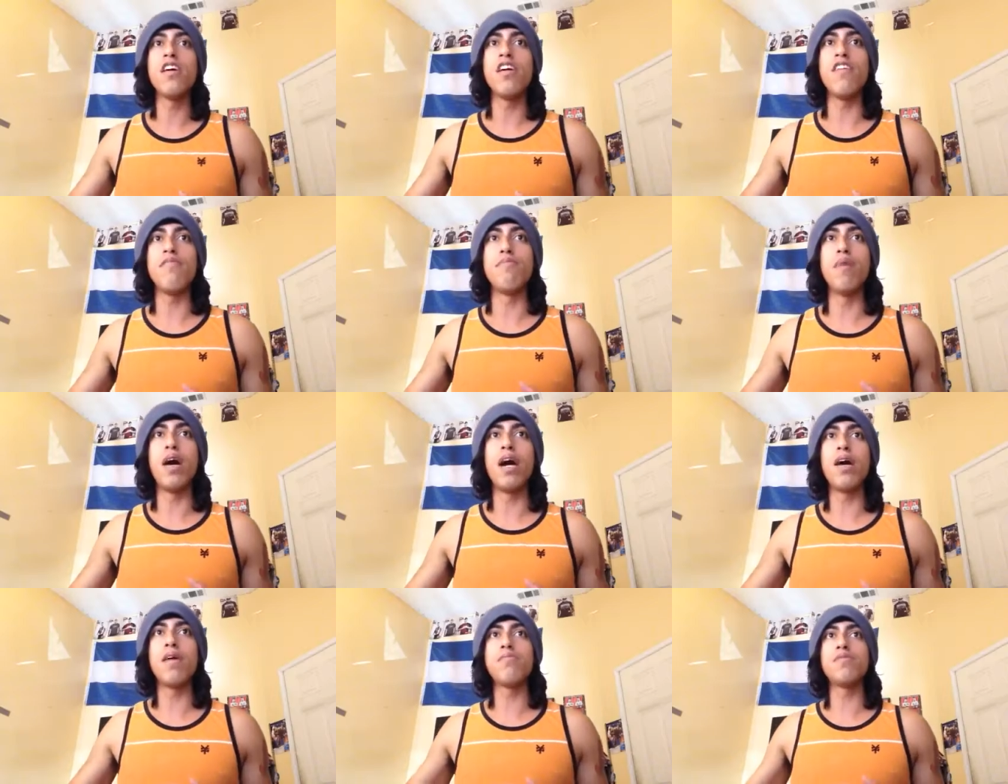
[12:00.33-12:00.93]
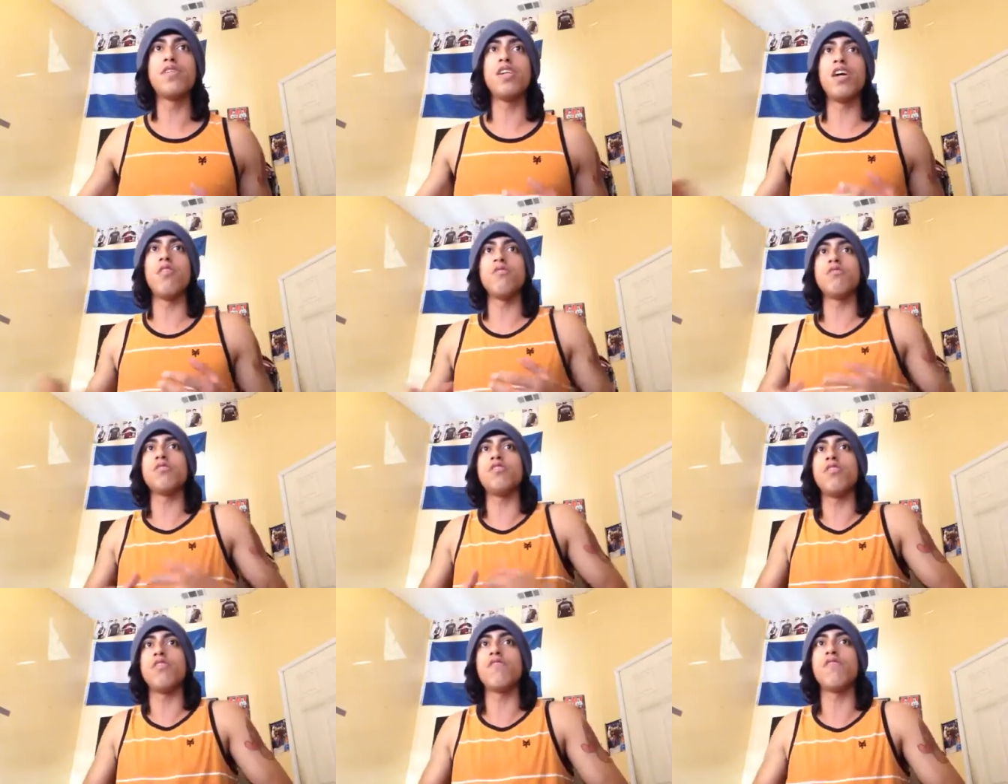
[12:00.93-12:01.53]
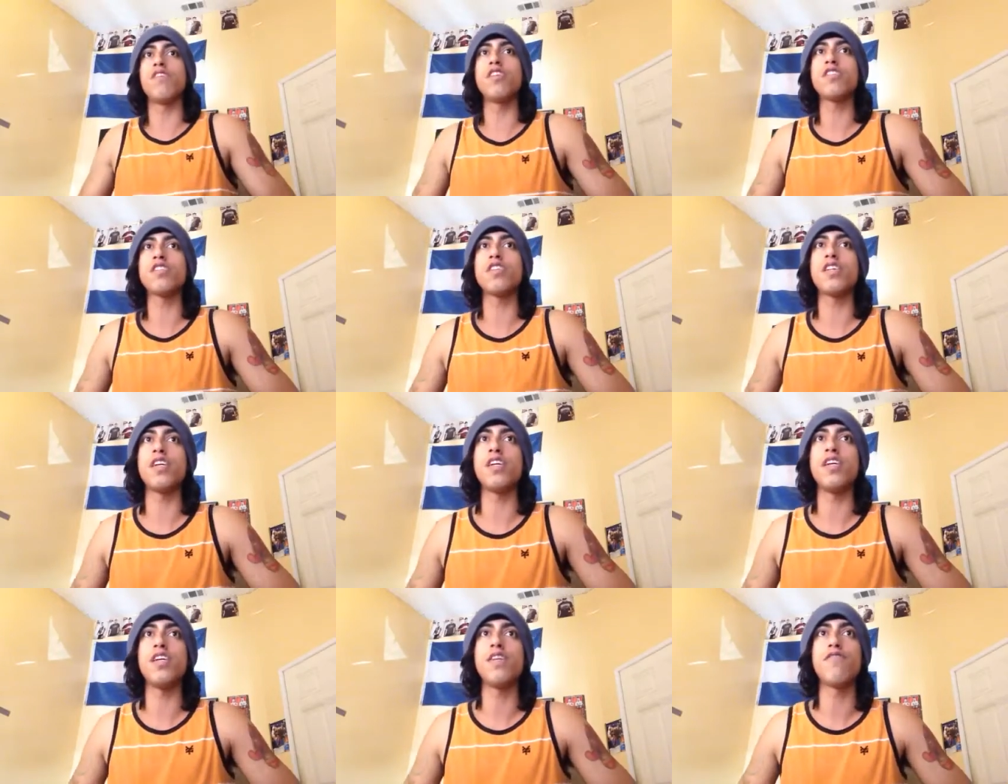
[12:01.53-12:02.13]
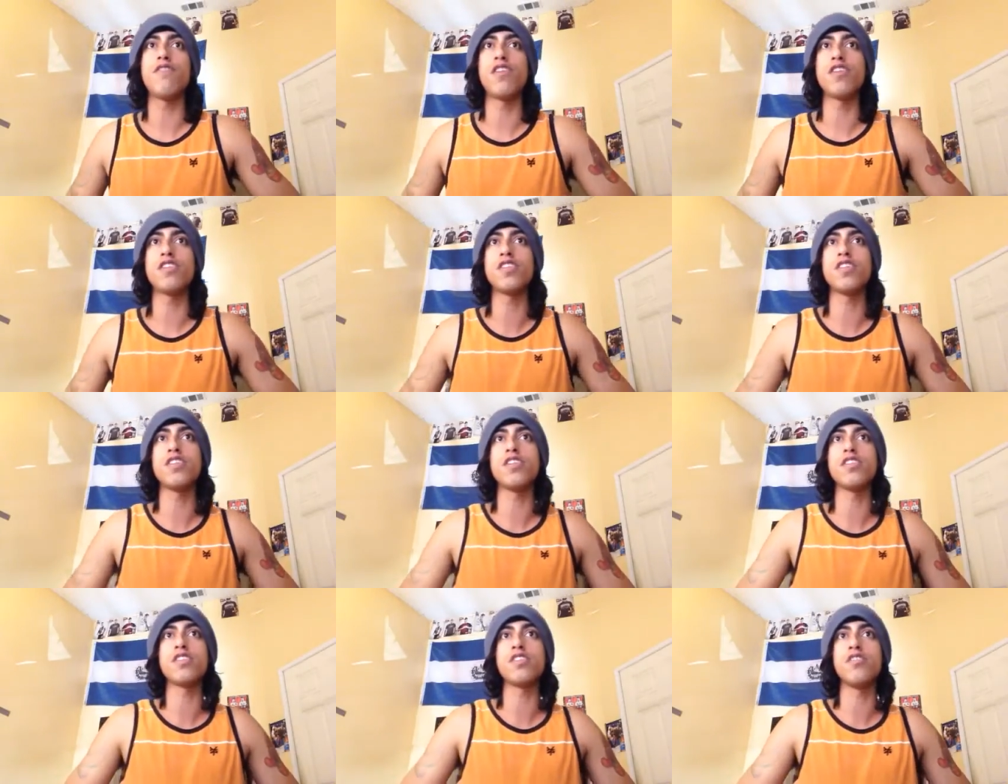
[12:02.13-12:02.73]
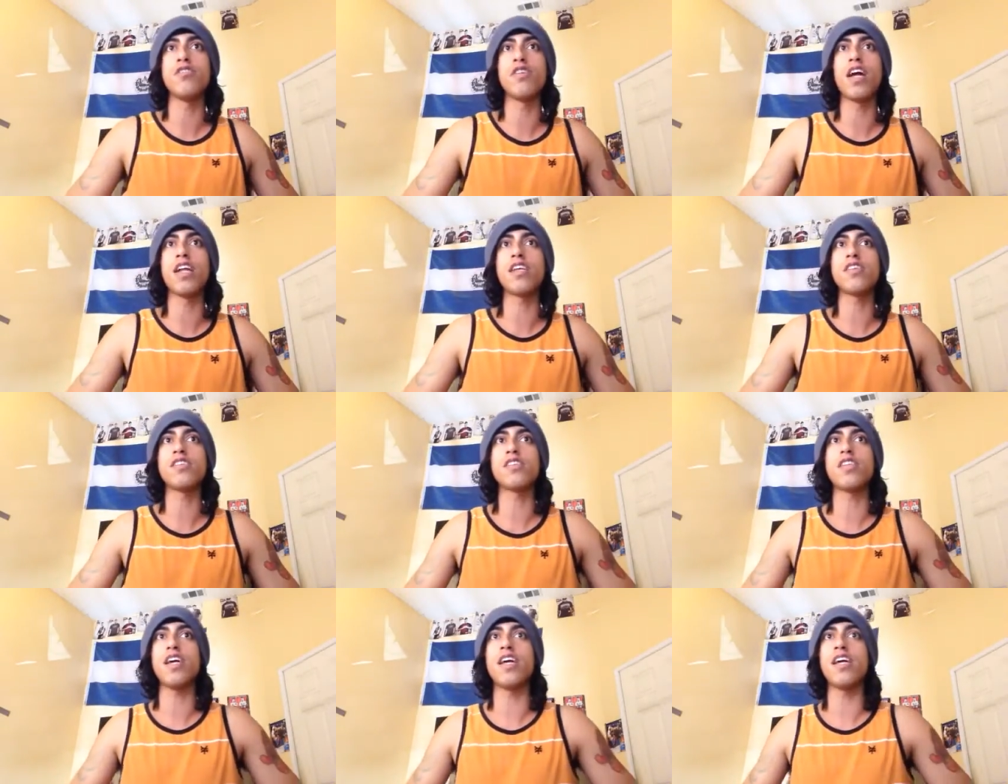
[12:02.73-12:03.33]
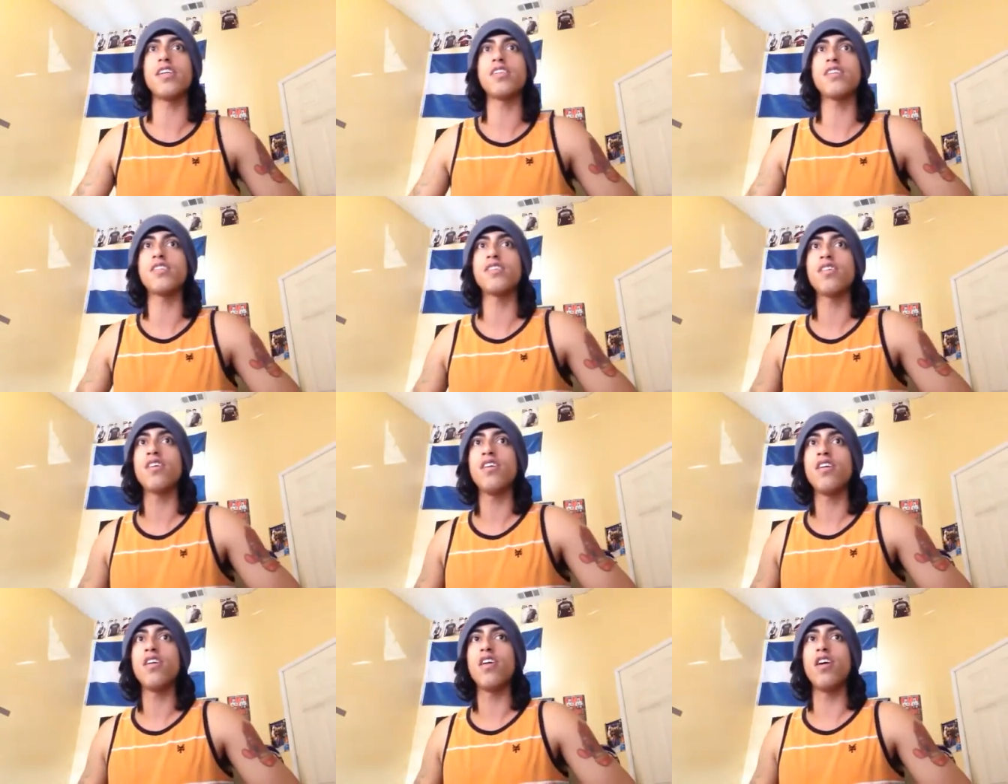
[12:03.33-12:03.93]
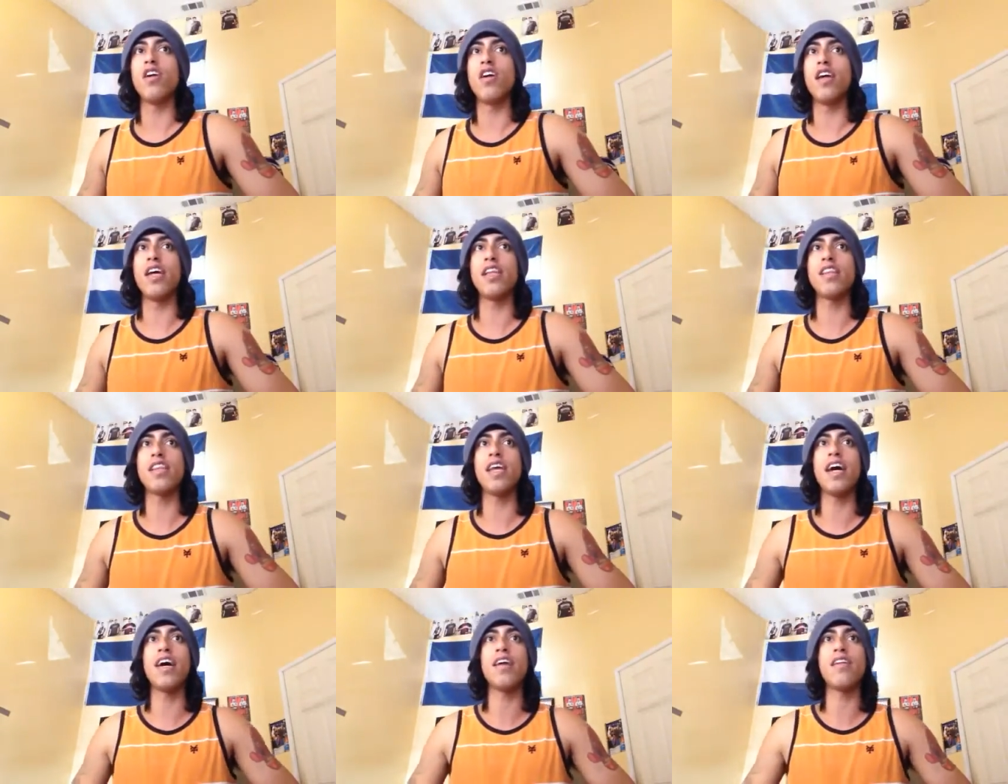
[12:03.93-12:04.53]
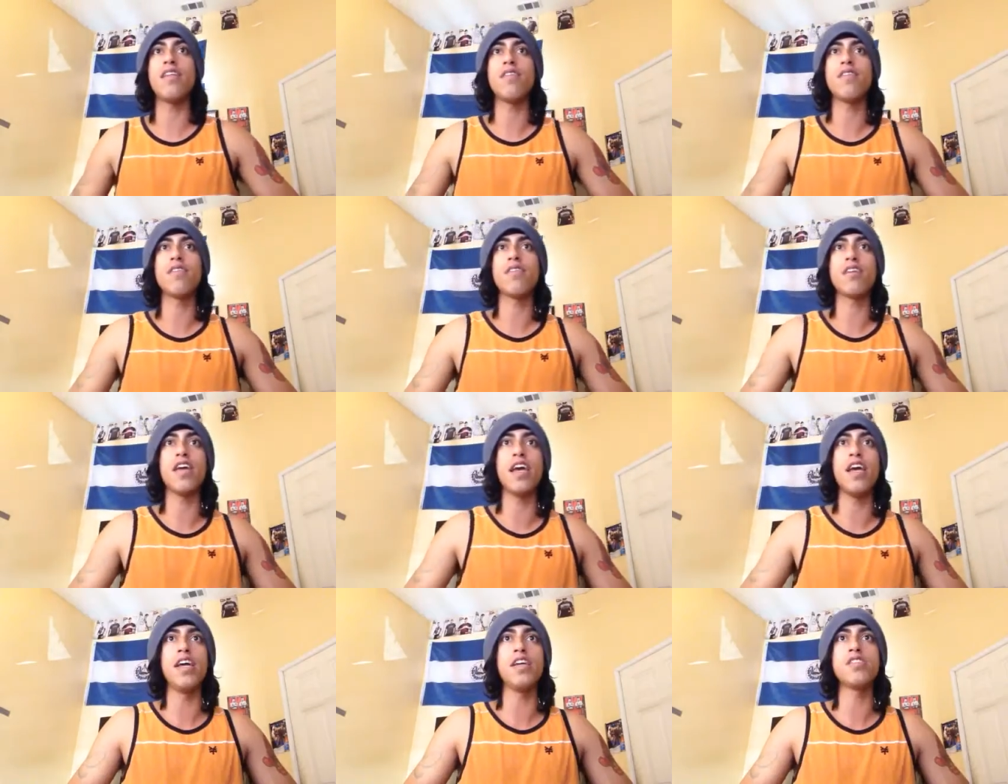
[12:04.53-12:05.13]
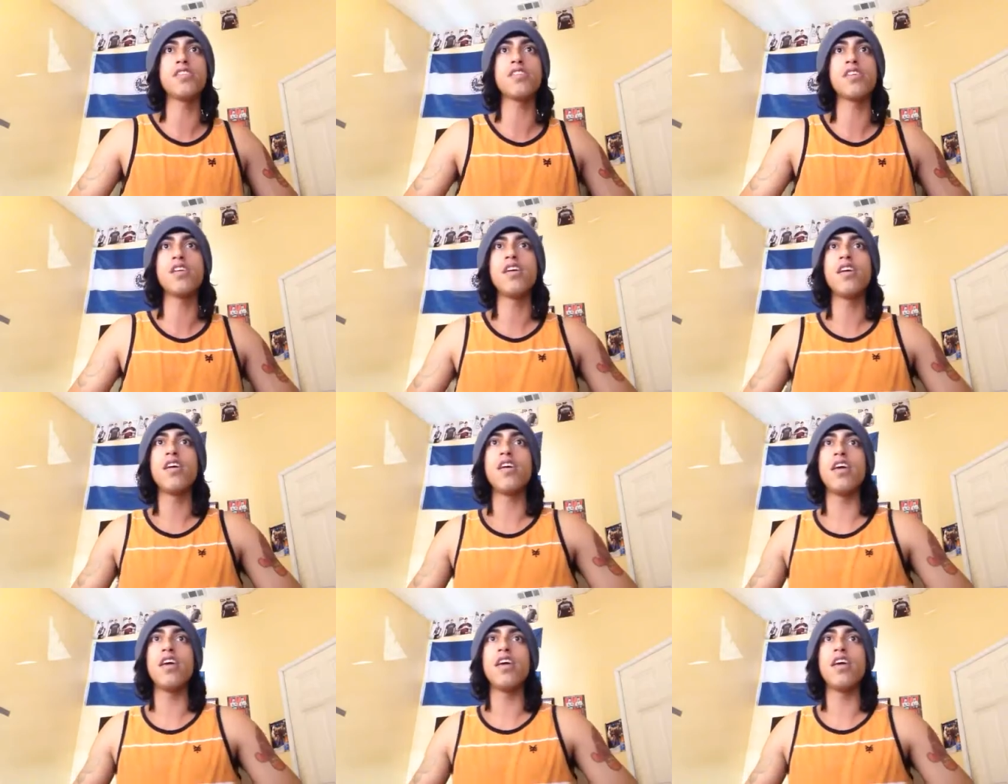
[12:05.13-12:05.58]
If Bob Jones University versus United States, or in that case,